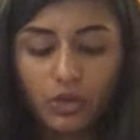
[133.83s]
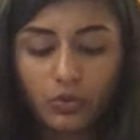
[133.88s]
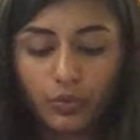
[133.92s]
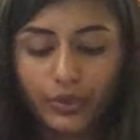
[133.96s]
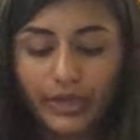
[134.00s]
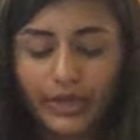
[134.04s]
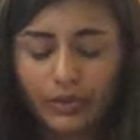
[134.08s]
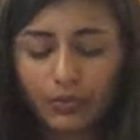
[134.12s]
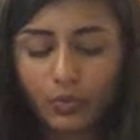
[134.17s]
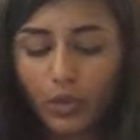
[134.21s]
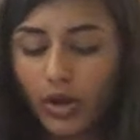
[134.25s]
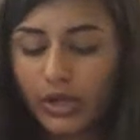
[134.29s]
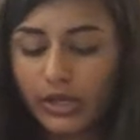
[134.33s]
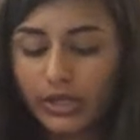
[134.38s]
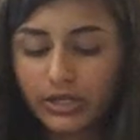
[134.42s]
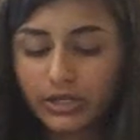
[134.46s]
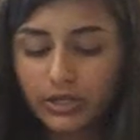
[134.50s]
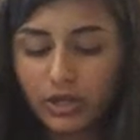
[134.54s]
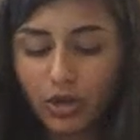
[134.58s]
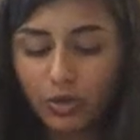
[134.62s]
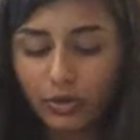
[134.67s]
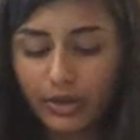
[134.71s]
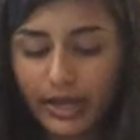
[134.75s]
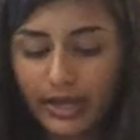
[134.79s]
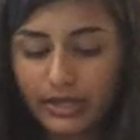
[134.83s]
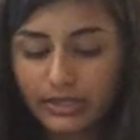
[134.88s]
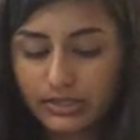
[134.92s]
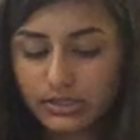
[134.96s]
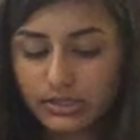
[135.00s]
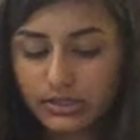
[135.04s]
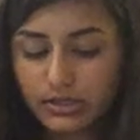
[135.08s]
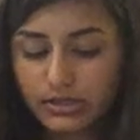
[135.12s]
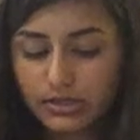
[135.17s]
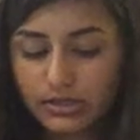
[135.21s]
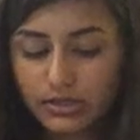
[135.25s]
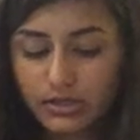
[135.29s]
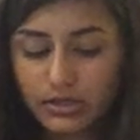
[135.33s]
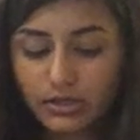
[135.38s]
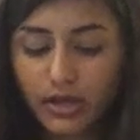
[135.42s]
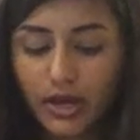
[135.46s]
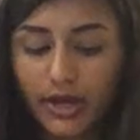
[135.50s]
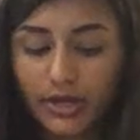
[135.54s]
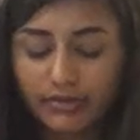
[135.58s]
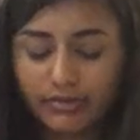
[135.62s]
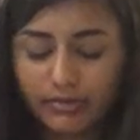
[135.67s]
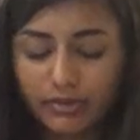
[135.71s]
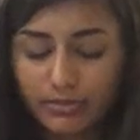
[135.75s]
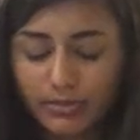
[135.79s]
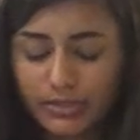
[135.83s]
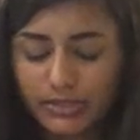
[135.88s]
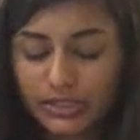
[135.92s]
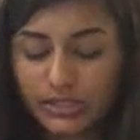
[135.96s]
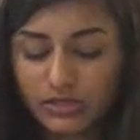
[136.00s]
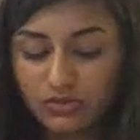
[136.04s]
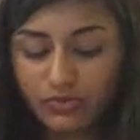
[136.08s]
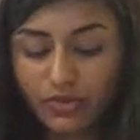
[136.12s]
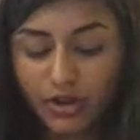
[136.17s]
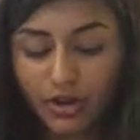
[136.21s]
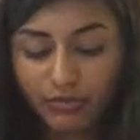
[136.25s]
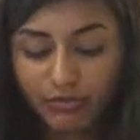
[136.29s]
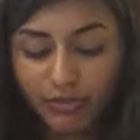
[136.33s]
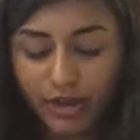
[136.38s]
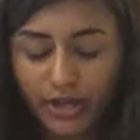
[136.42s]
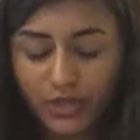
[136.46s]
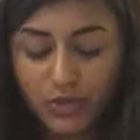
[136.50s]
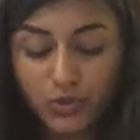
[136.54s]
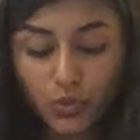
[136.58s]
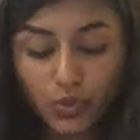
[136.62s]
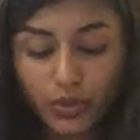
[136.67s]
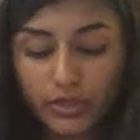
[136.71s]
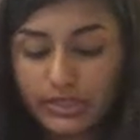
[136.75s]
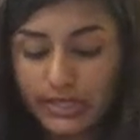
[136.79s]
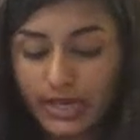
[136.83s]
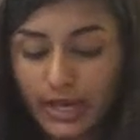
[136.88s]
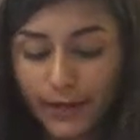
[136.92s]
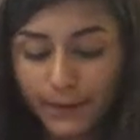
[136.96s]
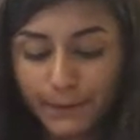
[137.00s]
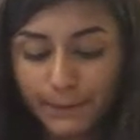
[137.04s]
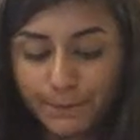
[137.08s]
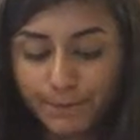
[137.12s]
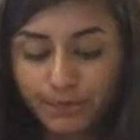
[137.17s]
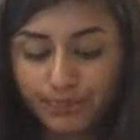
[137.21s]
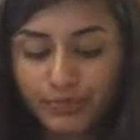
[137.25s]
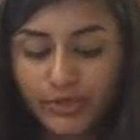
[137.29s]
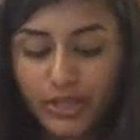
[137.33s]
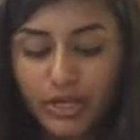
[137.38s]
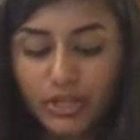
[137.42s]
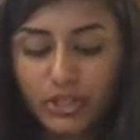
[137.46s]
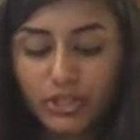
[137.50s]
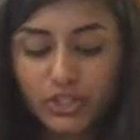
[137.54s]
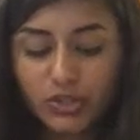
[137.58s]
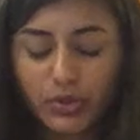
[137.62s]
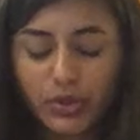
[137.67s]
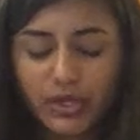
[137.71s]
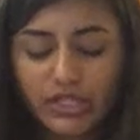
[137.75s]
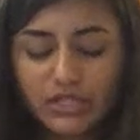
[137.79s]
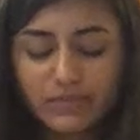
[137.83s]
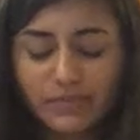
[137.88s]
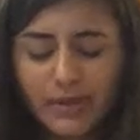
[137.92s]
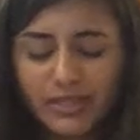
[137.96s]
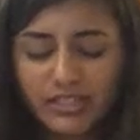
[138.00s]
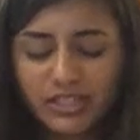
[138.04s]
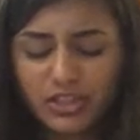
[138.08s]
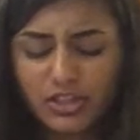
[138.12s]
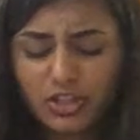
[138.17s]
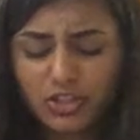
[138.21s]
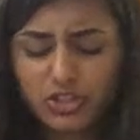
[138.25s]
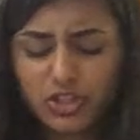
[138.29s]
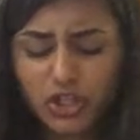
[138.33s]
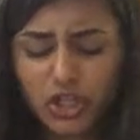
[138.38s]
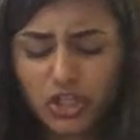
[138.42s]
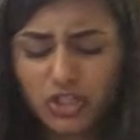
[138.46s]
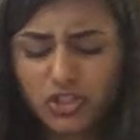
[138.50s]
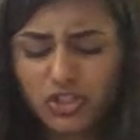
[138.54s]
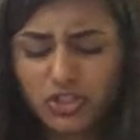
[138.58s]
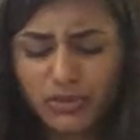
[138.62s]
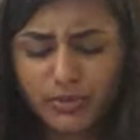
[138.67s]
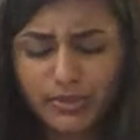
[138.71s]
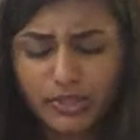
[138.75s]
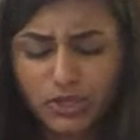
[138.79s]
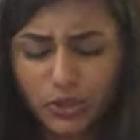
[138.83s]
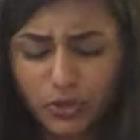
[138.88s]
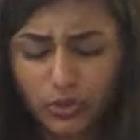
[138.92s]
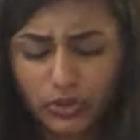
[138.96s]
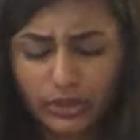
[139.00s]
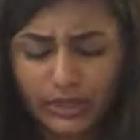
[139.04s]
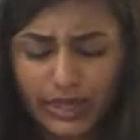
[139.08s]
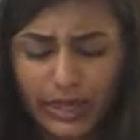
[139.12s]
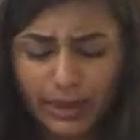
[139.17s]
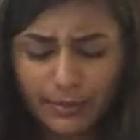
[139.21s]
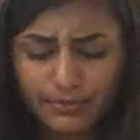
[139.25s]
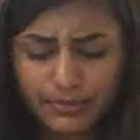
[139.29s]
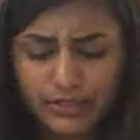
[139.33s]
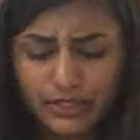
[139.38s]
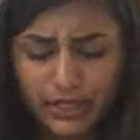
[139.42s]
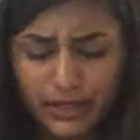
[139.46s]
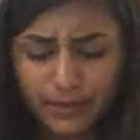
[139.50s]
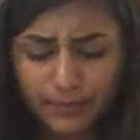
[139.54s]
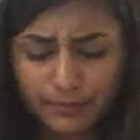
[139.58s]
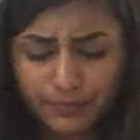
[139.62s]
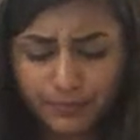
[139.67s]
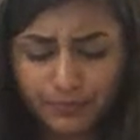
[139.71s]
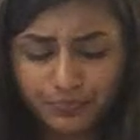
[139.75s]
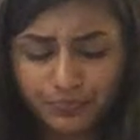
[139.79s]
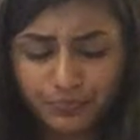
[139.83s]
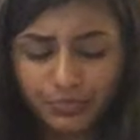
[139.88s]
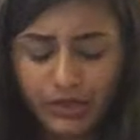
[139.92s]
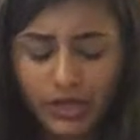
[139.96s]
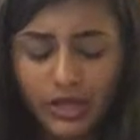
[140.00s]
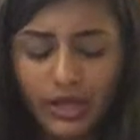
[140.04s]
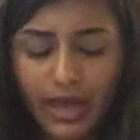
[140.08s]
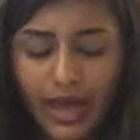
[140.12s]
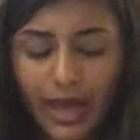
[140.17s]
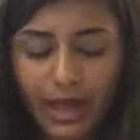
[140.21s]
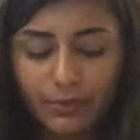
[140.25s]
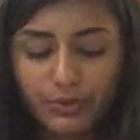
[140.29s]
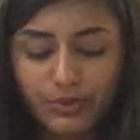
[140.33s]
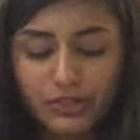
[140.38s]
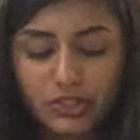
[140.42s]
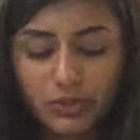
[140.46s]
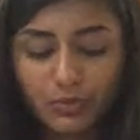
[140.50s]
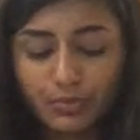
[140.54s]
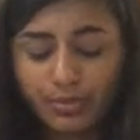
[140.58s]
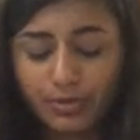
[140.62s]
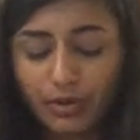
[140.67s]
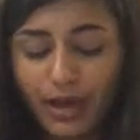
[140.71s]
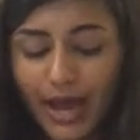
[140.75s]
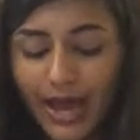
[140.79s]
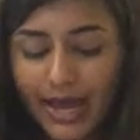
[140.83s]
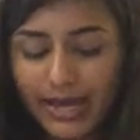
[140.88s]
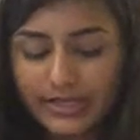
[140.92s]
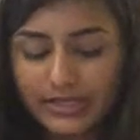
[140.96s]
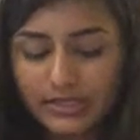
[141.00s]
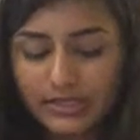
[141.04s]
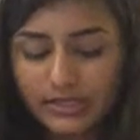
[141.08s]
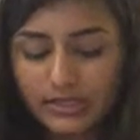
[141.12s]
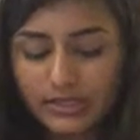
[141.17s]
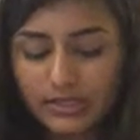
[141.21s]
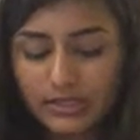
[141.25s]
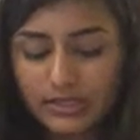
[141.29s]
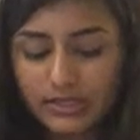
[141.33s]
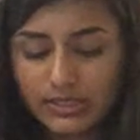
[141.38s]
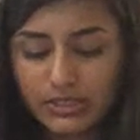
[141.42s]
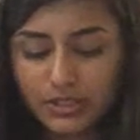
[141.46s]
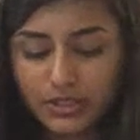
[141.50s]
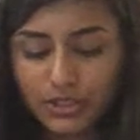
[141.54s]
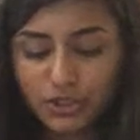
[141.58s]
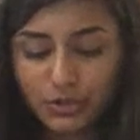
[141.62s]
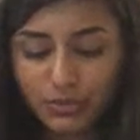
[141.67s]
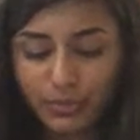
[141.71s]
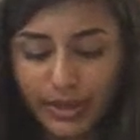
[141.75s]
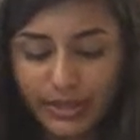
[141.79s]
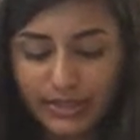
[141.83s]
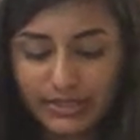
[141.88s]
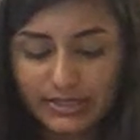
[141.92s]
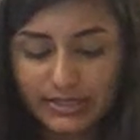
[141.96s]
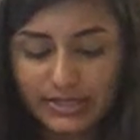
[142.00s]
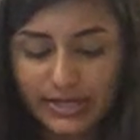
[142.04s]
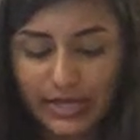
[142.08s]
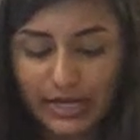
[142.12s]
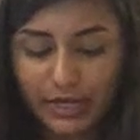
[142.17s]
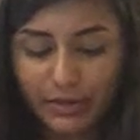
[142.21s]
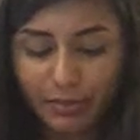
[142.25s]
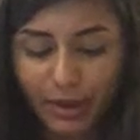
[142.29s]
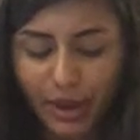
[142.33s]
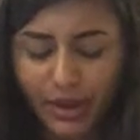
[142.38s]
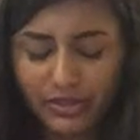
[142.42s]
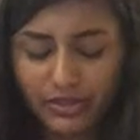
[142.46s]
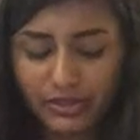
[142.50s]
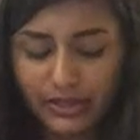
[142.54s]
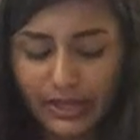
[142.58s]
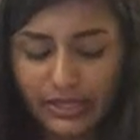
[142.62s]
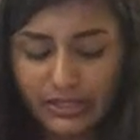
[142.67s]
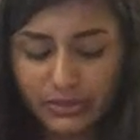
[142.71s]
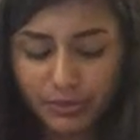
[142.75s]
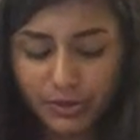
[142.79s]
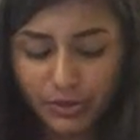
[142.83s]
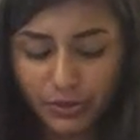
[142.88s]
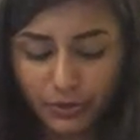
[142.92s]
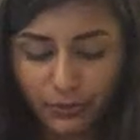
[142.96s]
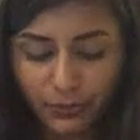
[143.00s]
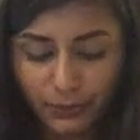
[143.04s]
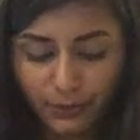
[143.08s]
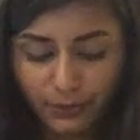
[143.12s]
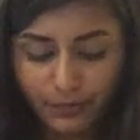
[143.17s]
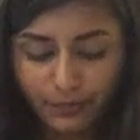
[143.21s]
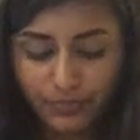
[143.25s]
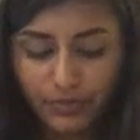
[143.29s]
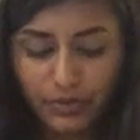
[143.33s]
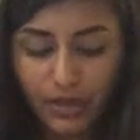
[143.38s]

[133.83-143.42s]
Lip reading: We had wanted no guests, not even Mrs. Fairfax or Adele, so I expected the church to be totally empty. I was surprised to see two men standing by the last pew.